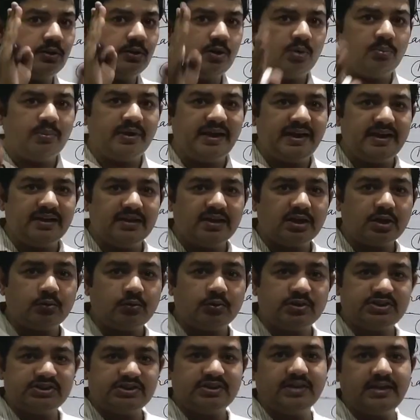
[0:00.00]
in our mind the
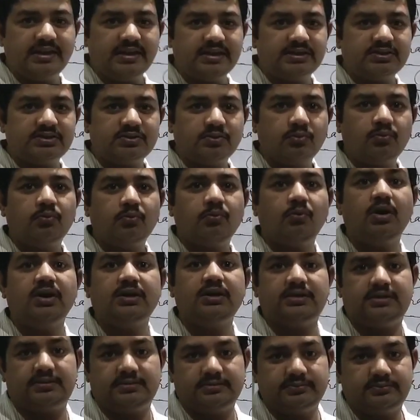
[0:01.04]
question is
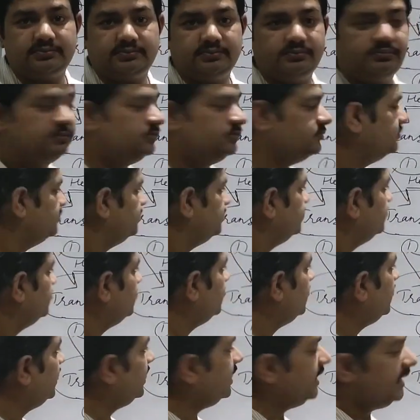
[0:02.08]
what
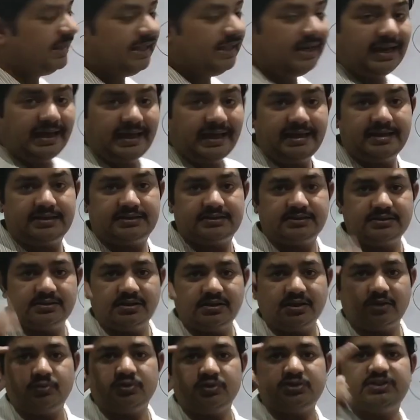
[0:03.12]
he
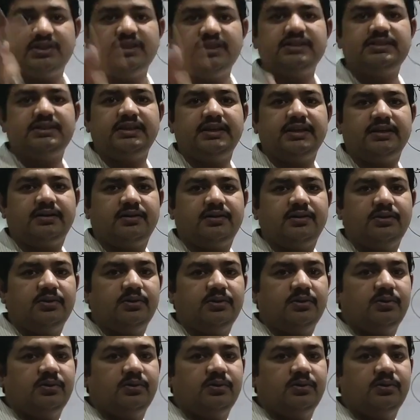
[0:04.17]
likes, the question is there.